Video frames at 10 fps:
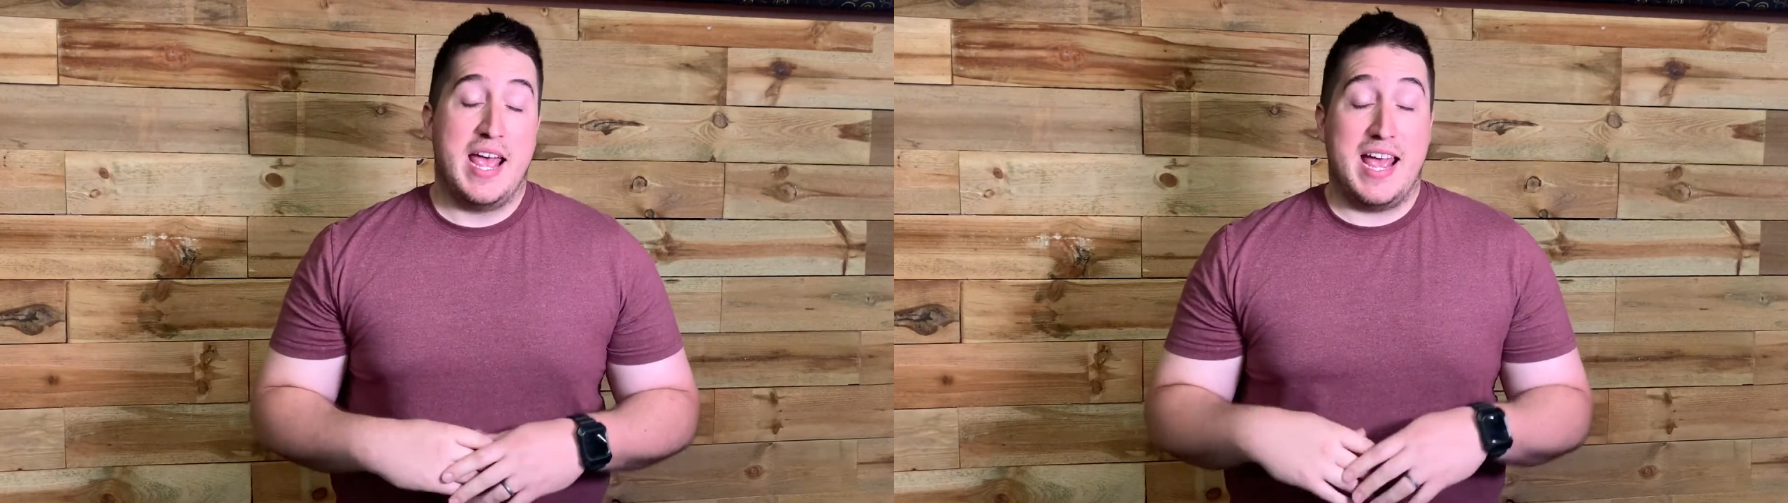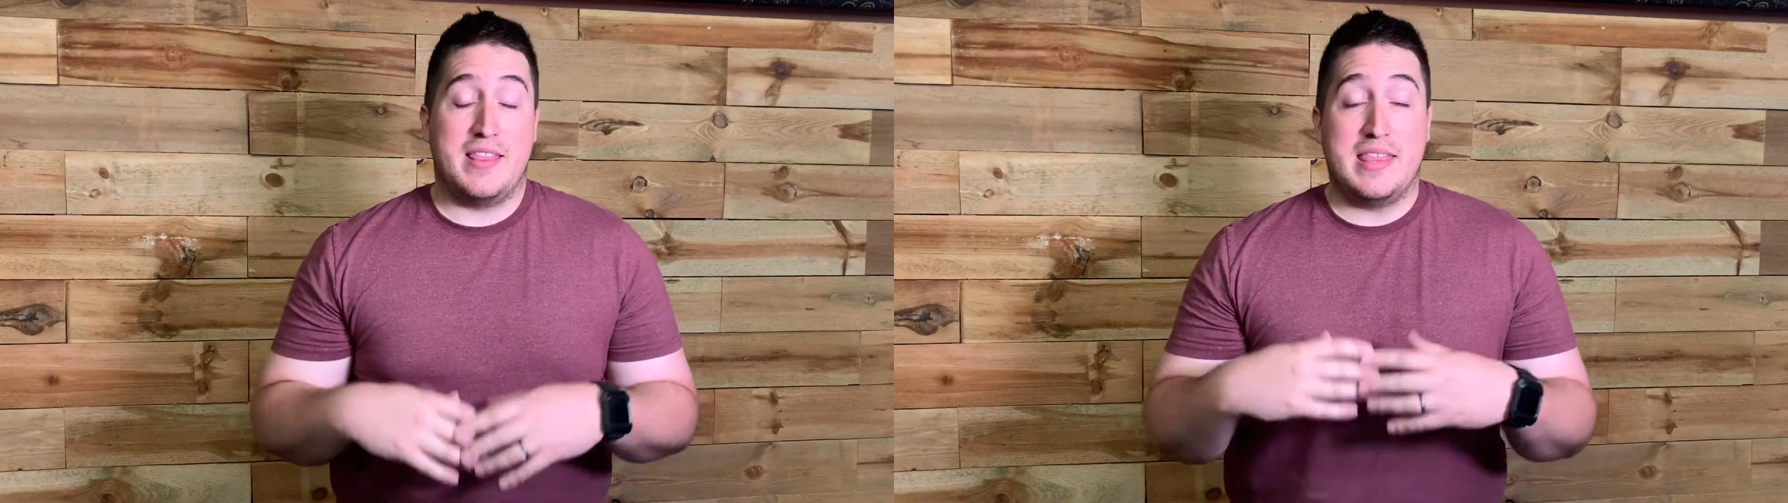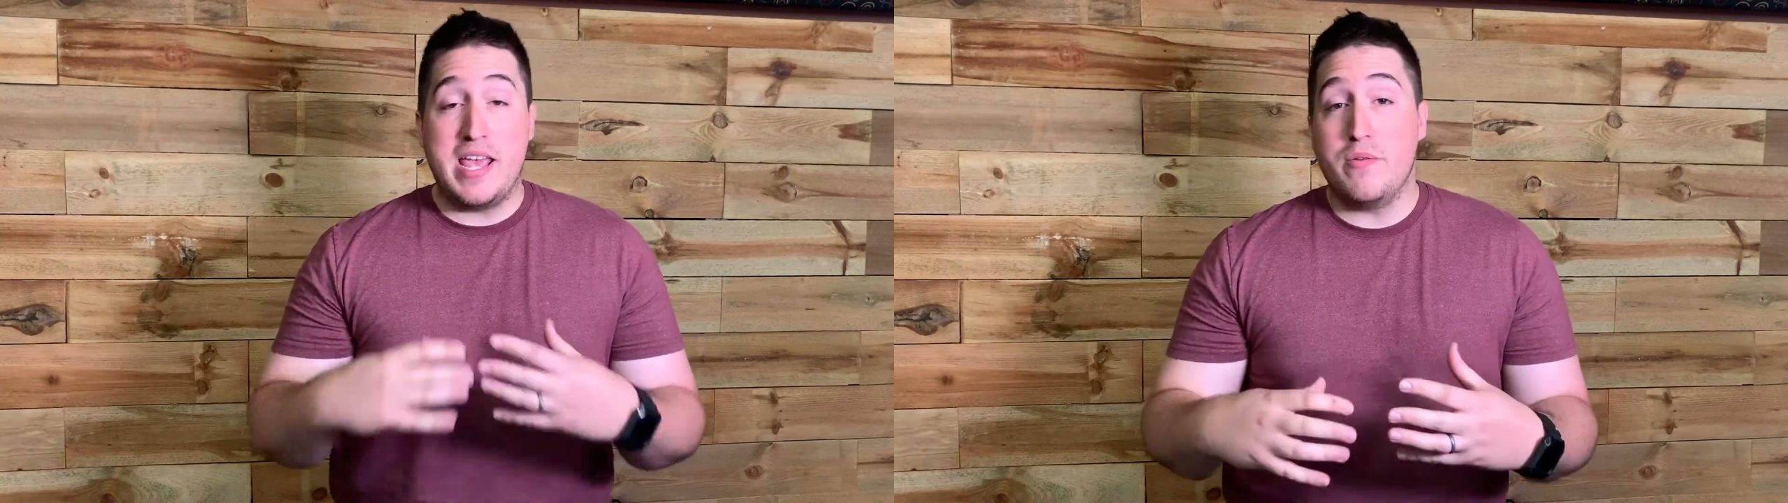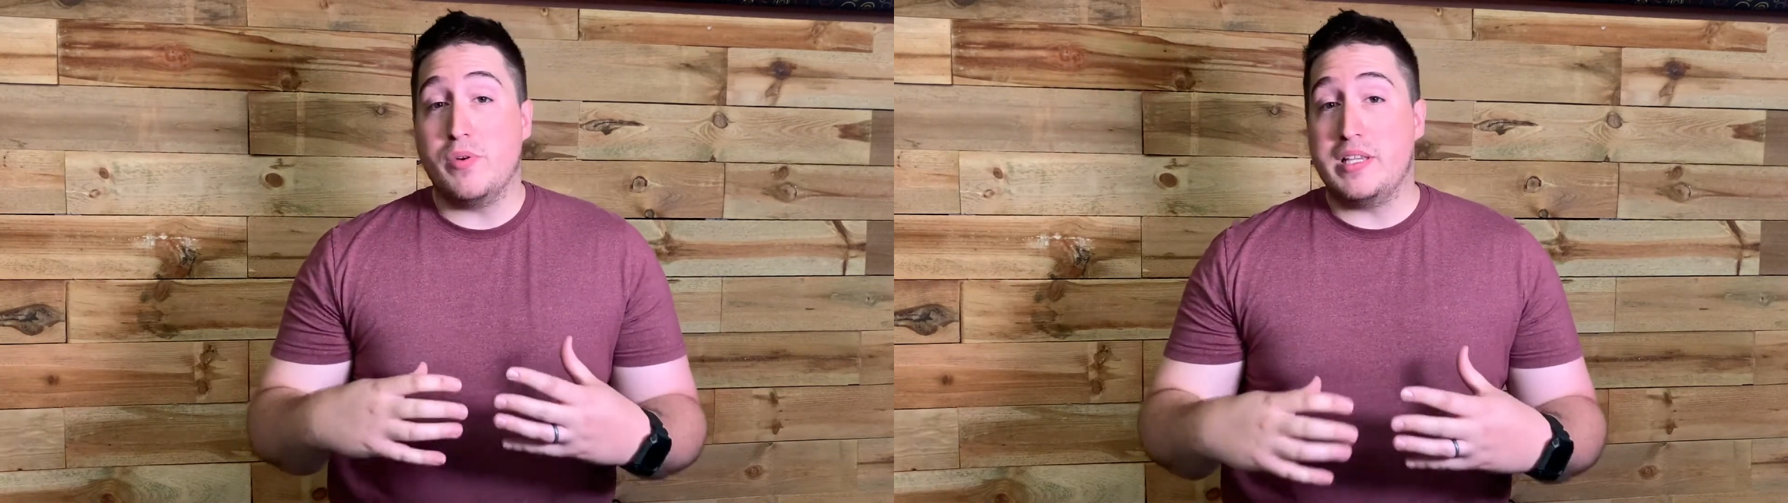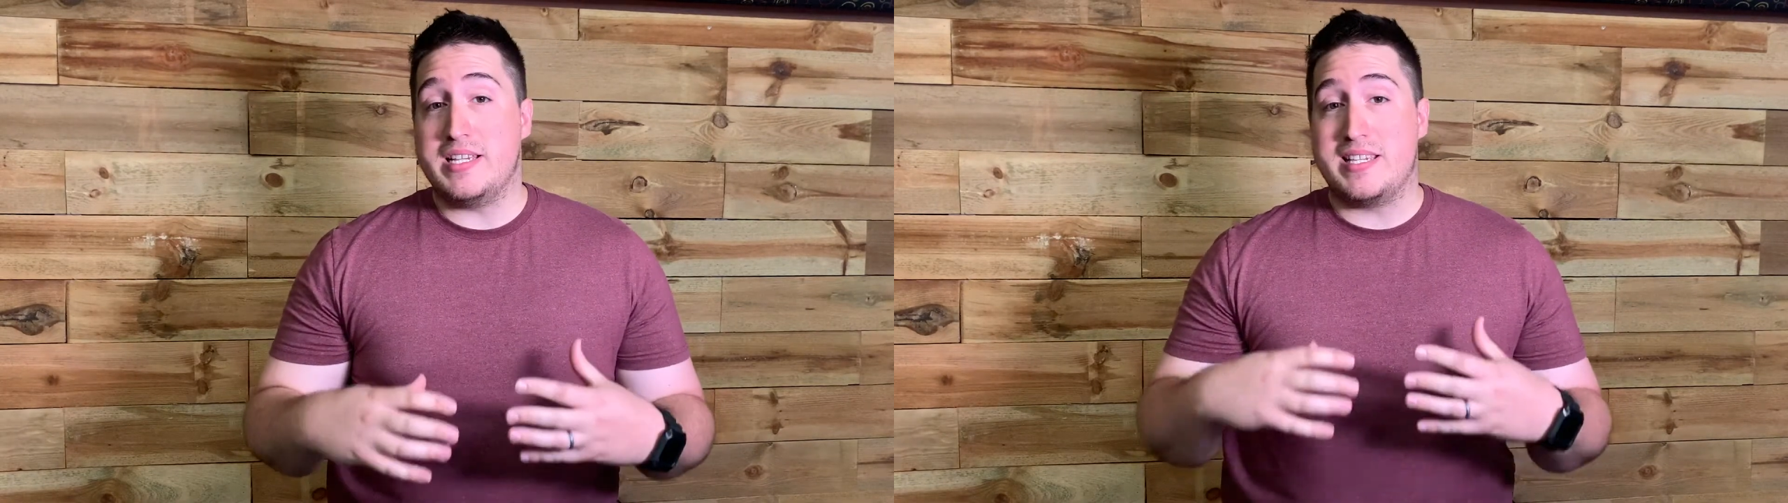And they
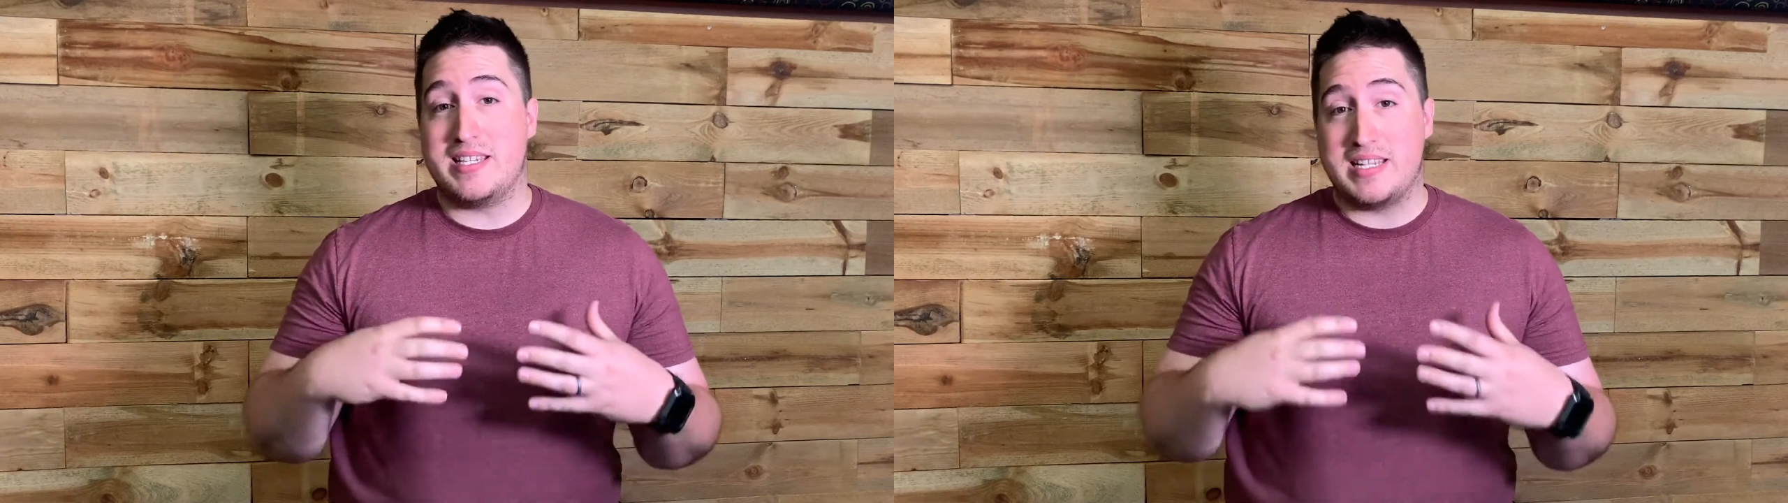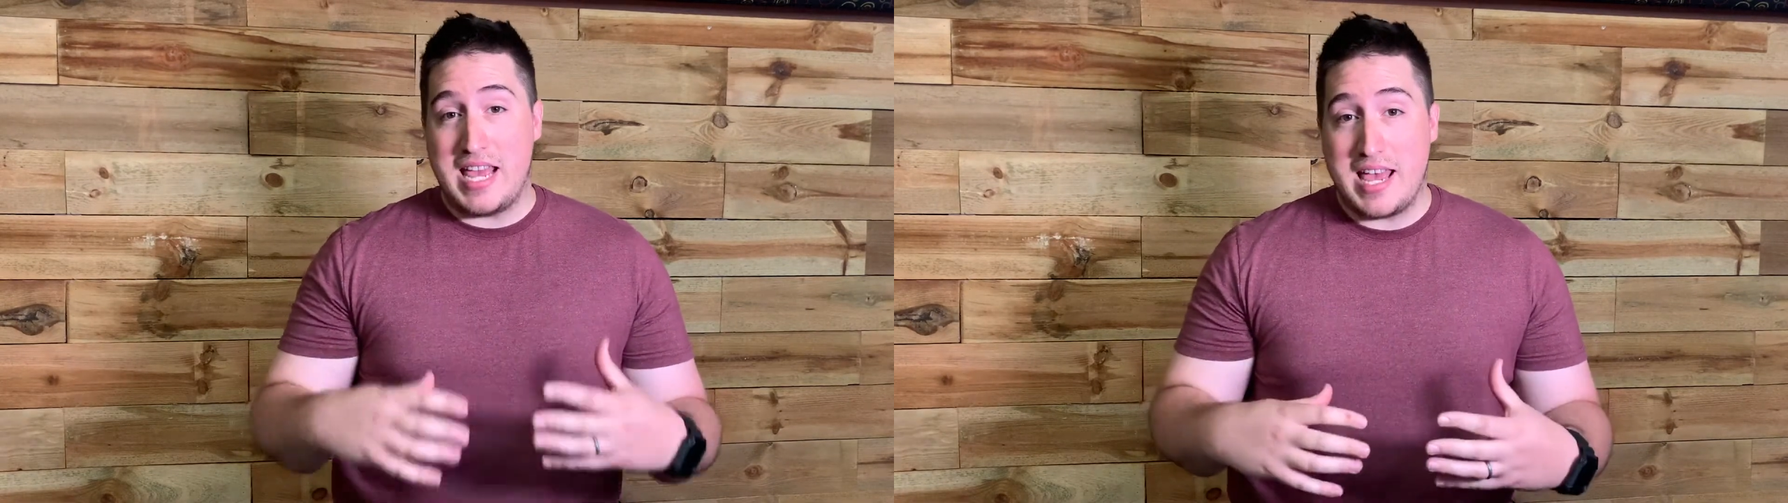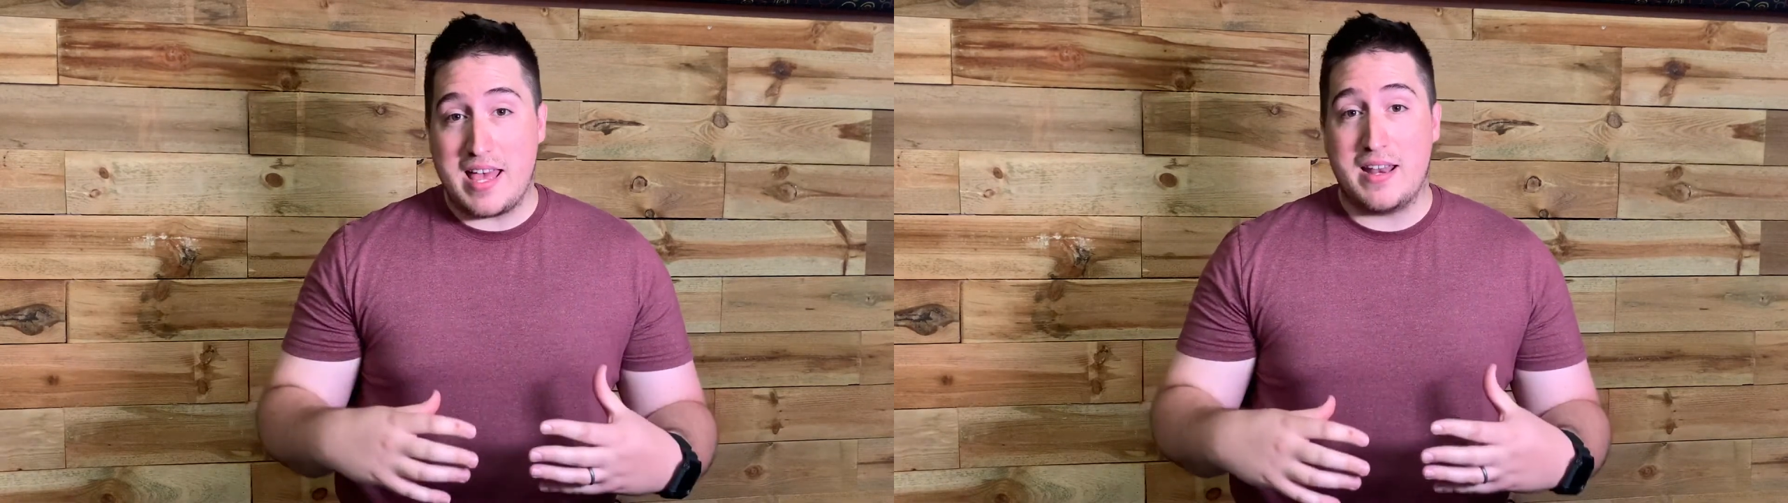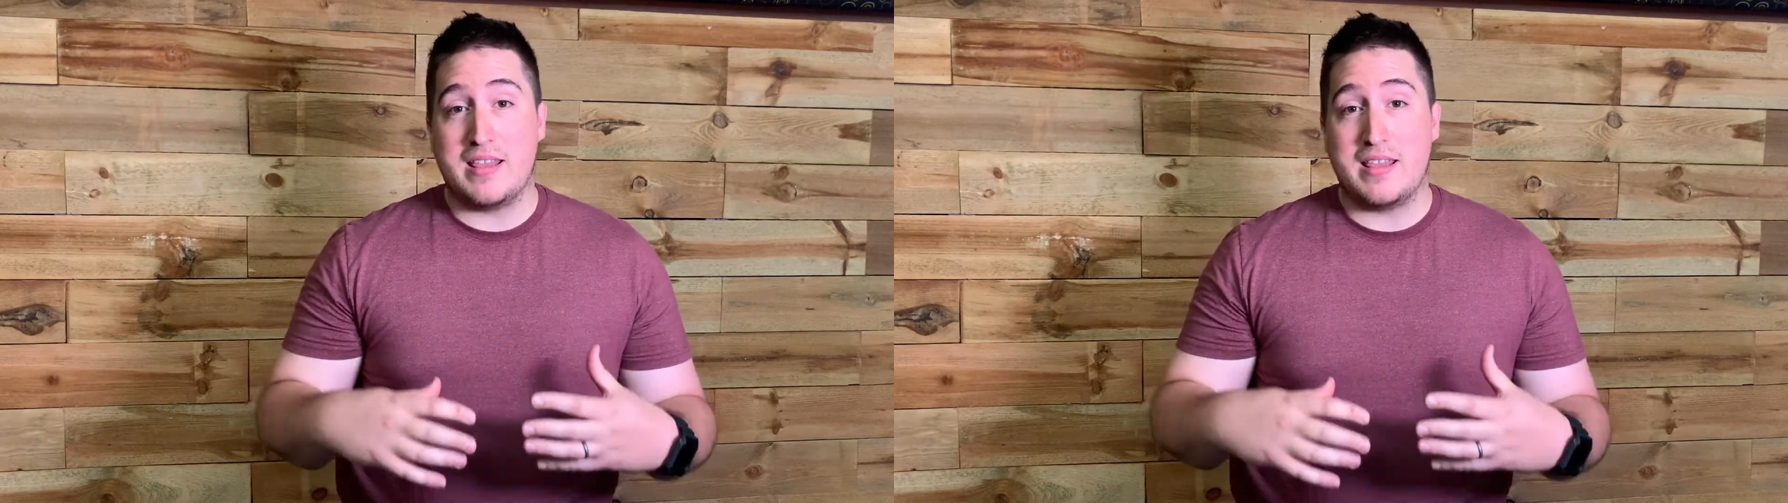really stand